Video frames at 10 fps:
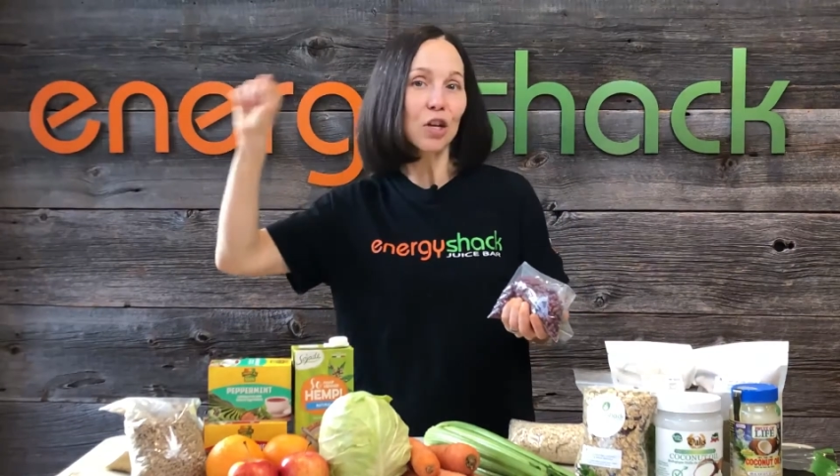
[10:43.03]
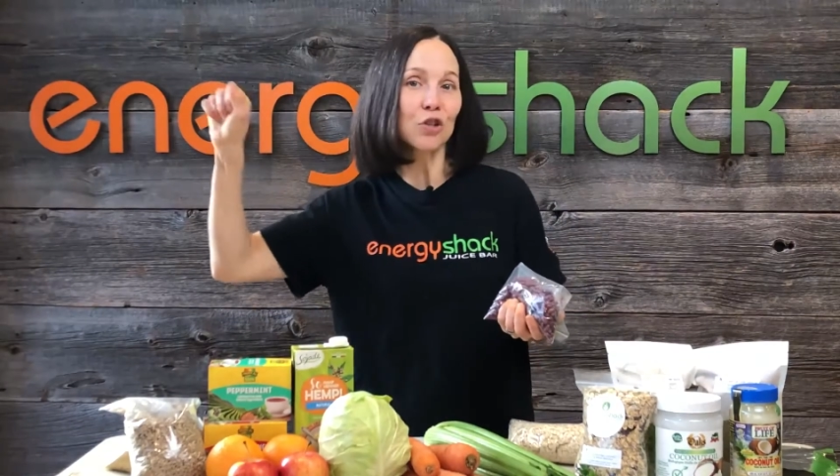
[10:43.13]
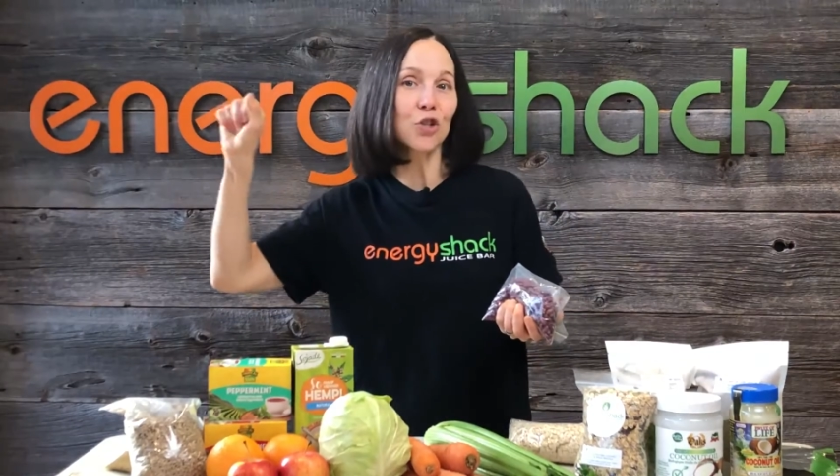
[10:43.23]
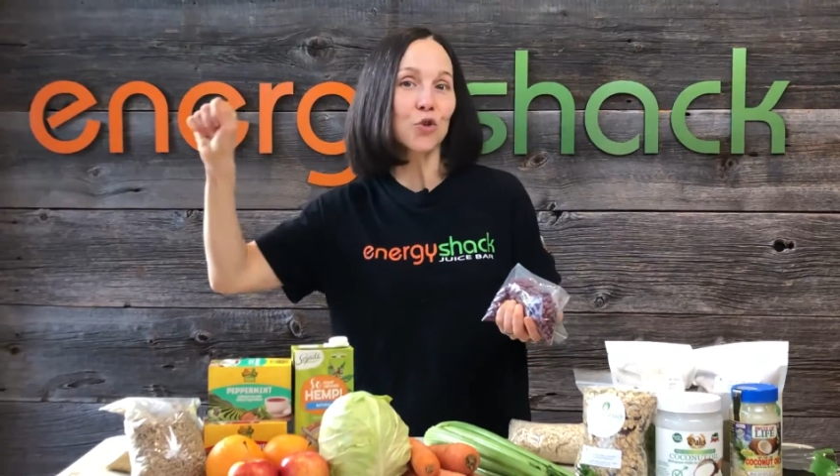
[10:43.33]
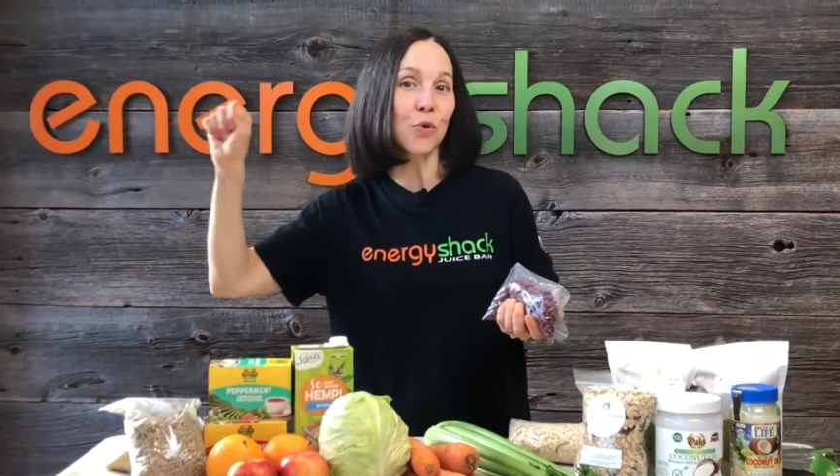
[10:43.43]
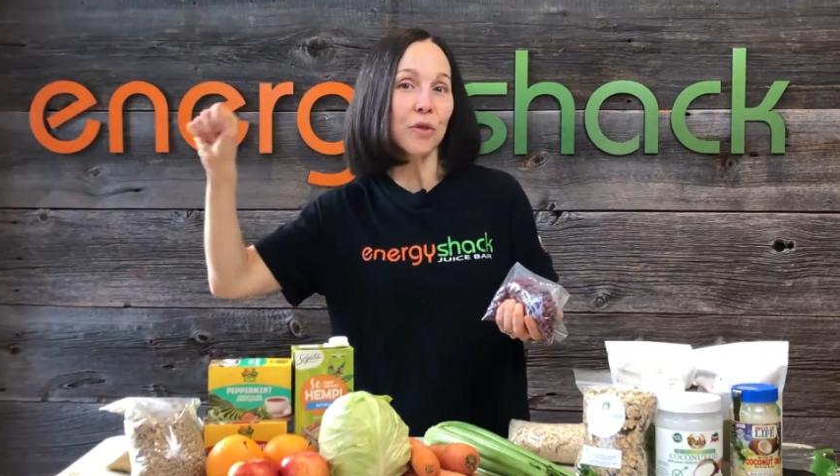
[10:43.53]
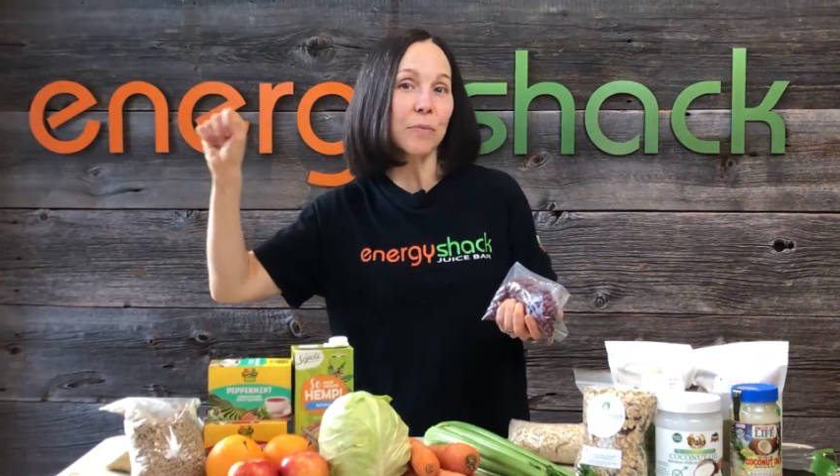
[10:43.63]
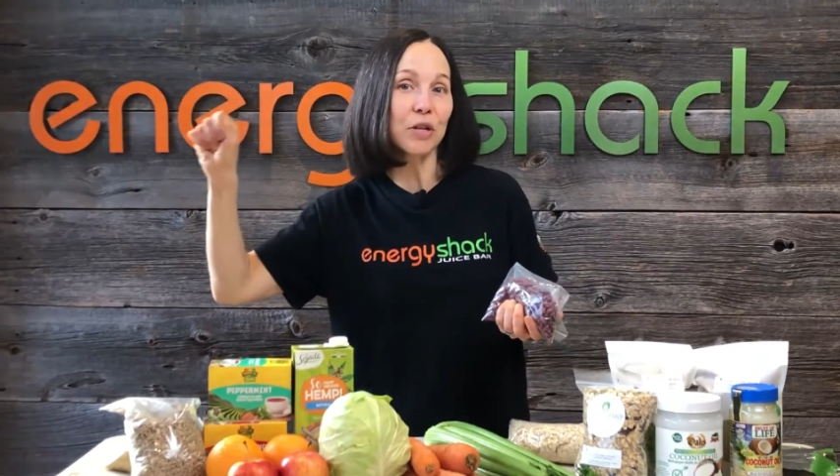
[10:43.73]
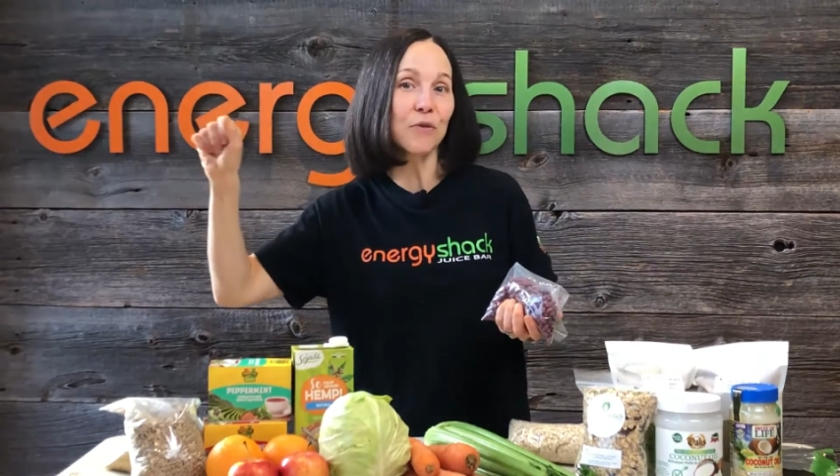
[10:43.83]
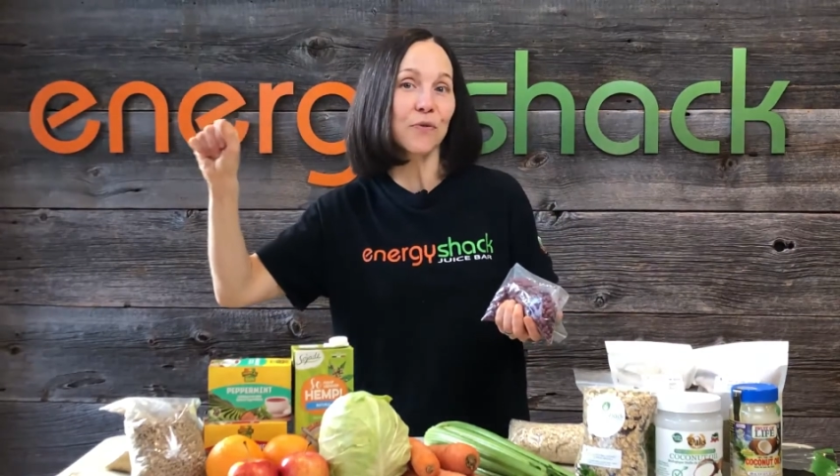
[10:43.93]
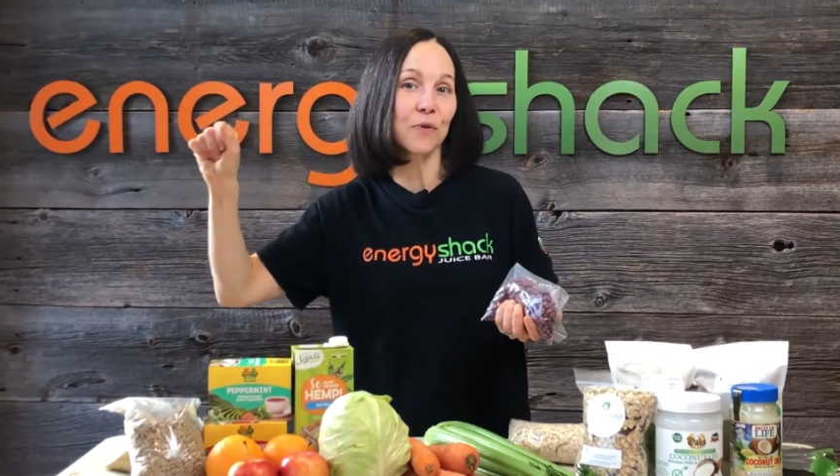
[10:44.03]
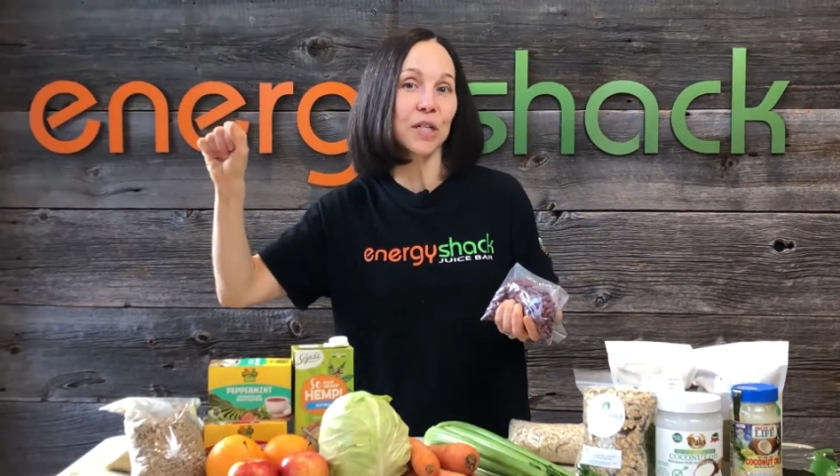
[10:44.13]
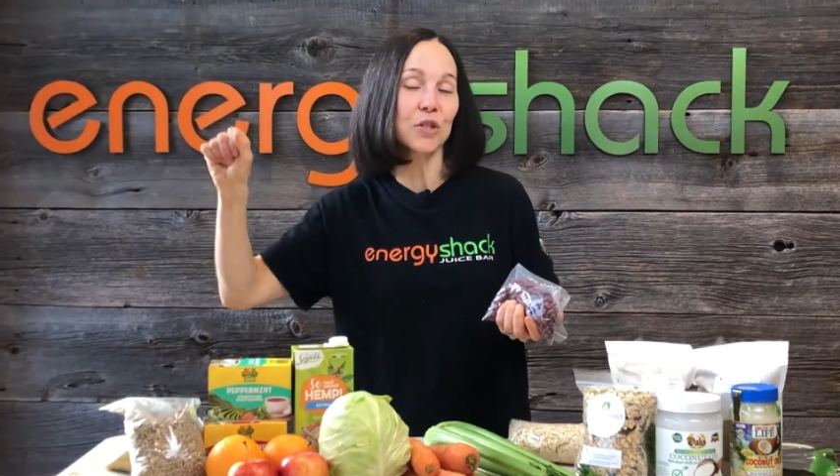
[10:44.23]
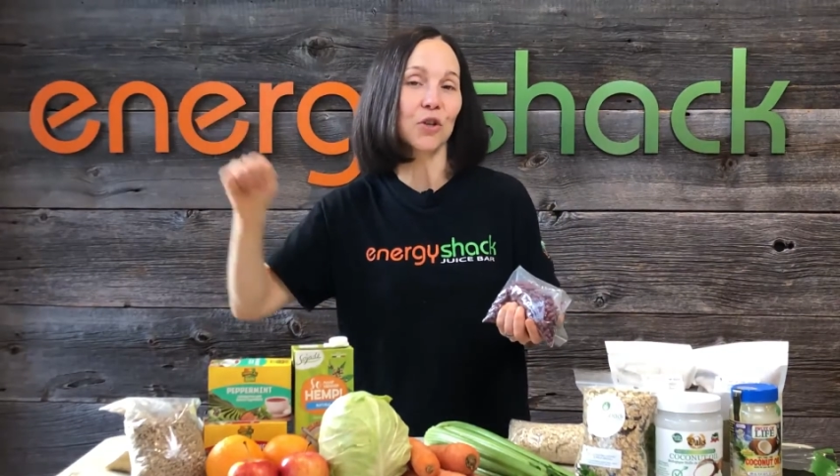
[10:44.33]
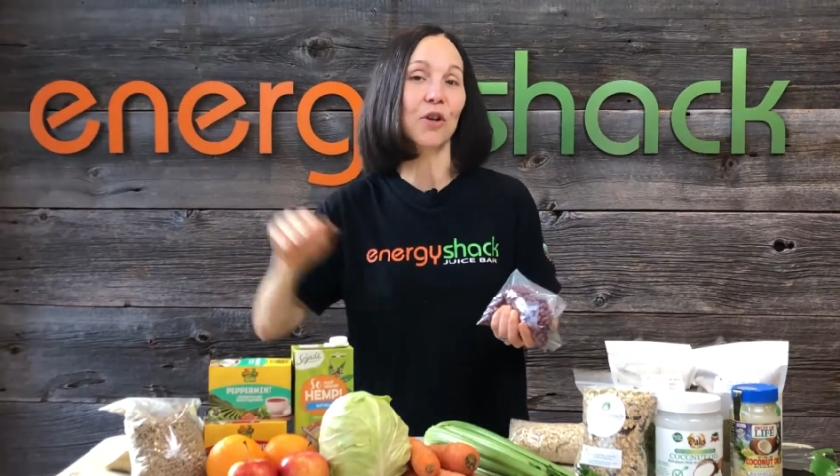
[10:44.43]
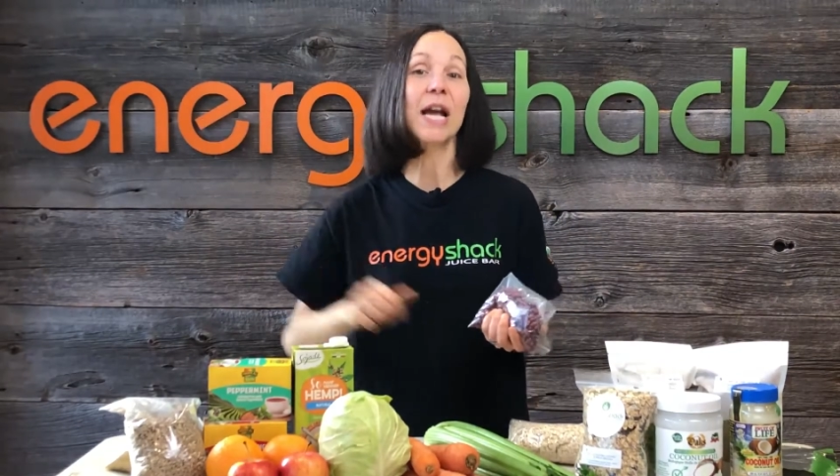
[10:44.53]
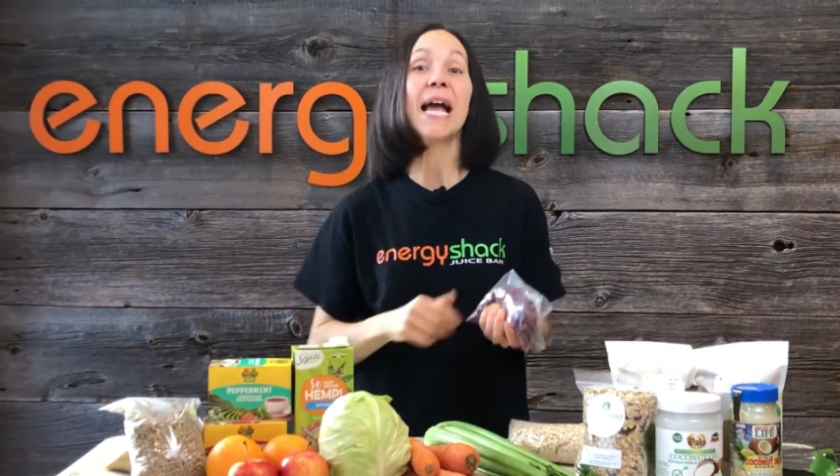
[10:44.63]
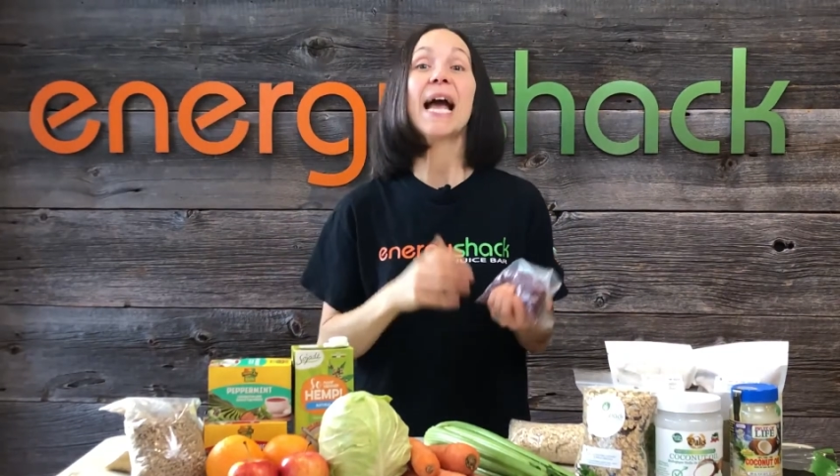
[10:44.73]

Store them in your freezer.